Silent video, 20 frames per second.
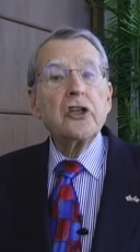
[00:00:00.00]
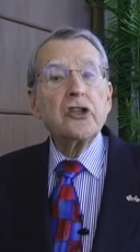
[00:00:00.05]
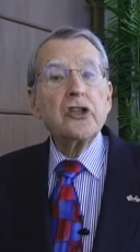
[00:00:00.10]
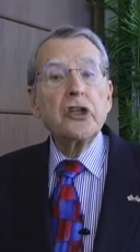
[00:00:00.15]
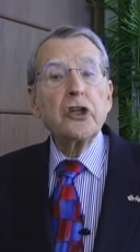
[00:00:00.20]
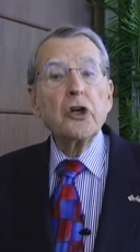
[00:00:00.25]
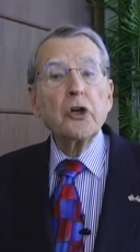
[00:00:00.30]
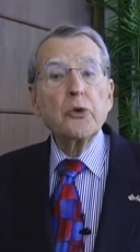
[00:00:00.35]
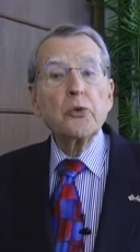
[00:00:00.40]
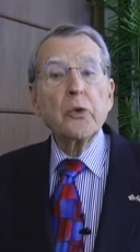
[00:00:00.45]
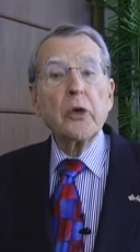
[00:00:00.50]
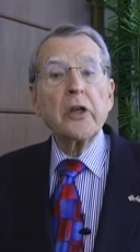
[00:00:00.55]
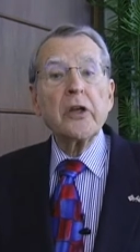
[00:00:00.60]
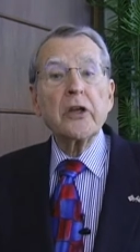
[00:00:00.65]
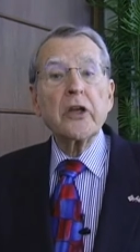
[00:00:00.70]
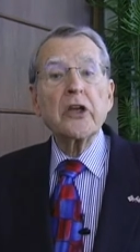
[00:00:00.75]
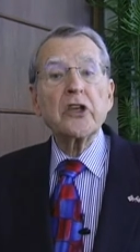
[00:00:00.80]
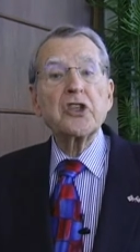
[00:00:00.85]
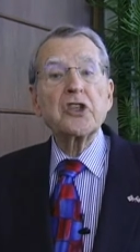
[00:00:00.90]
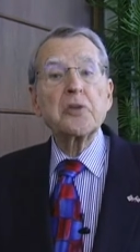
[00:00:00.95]

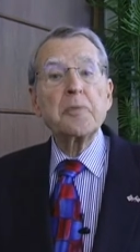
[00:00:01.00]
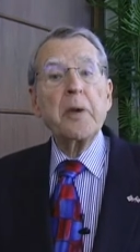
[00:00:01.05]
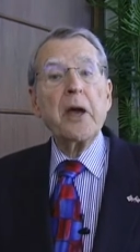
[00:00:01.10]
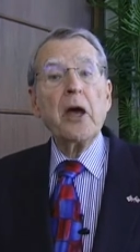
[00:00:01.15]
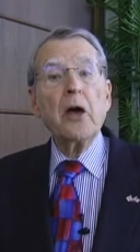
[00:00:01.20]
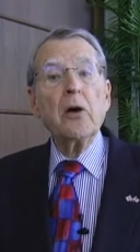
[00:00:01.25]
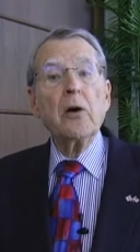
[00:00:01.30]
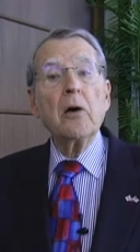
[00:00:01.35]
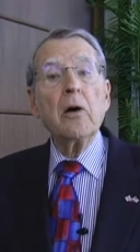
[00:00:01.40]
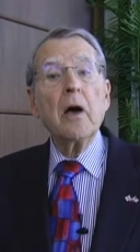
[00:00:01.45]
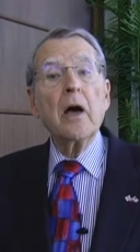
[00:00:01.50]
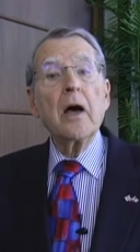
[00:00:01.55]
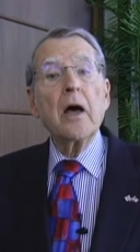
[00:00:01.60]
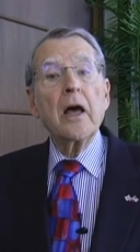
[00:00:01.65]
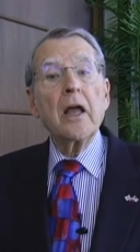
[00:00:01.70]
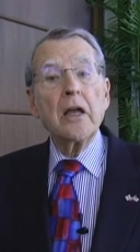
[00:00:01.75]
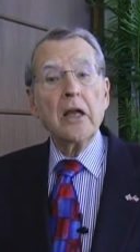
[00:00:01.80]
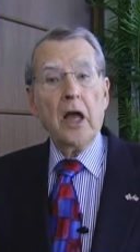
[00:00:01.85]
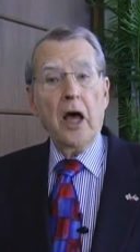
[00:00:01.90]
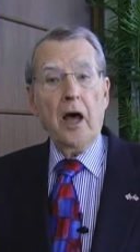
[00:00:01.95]
Children spell
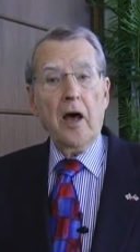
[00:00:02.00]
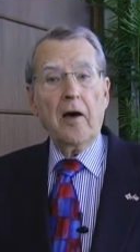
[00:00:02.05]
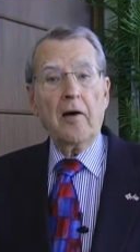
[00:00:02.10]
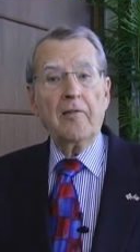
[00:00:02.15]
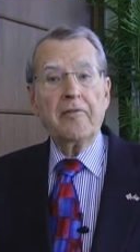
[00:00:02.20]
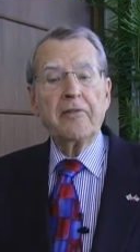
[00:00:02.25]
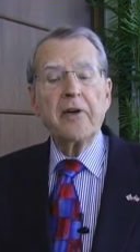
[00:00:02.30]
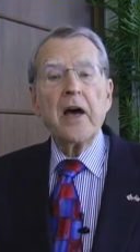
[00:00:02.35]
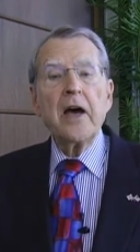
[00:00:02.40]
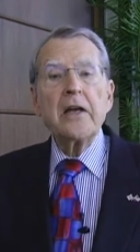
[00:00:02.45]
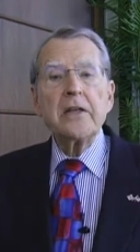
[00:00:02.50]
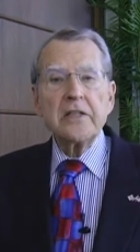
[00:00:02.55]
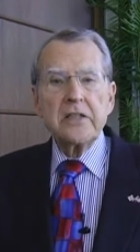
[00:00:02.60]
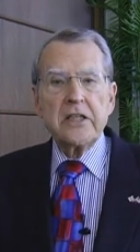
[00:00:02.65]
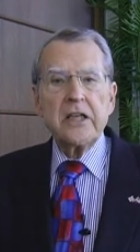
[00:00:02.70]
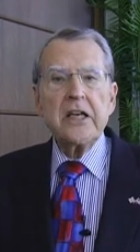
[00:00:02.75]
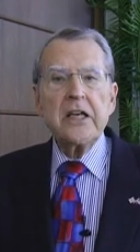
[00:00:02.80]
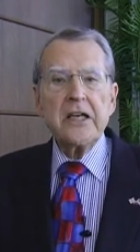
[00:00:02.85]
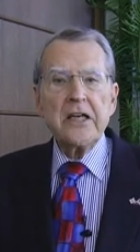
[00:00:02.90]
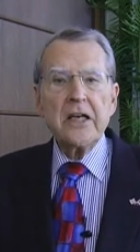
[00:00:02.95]
love
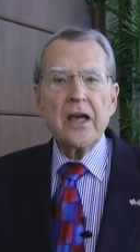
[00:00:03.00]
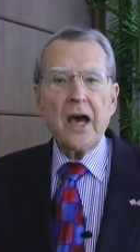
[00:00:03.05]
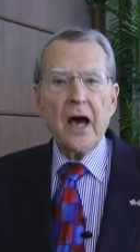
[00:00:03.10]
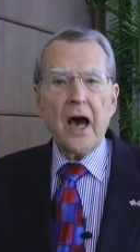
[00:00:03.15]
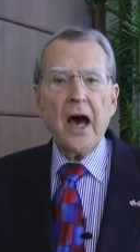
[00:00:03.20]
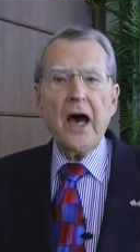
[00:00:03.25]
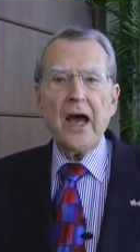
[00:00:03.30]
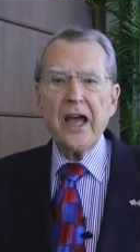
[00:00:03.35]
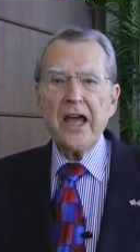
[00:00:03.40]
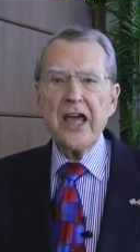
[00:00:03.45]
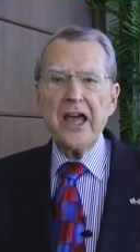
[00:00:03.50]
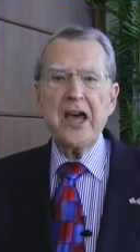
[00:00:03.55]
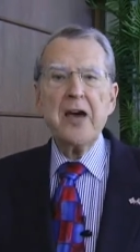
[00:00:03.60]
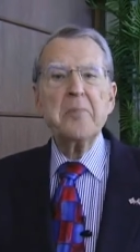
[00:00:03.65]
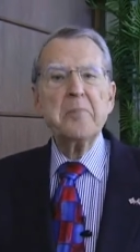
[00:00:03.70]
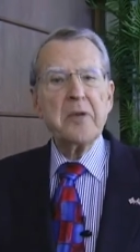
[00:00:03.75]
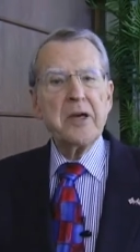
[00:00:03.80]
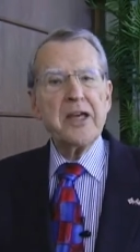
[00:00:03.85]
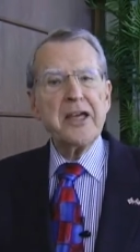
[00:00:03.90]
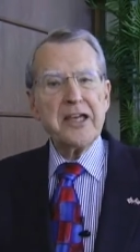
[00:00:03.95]
T I
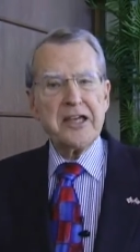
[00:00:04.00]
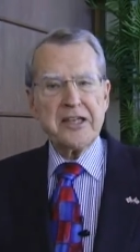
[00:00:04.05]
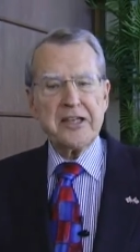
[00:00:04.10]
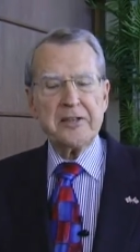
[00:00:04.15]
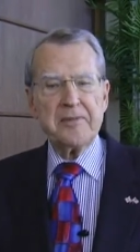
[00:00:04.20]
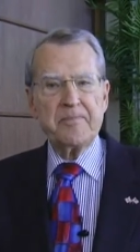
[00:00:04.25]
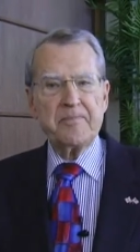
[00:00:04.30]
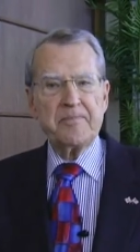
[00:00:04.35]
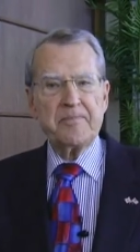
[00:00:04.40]
M E.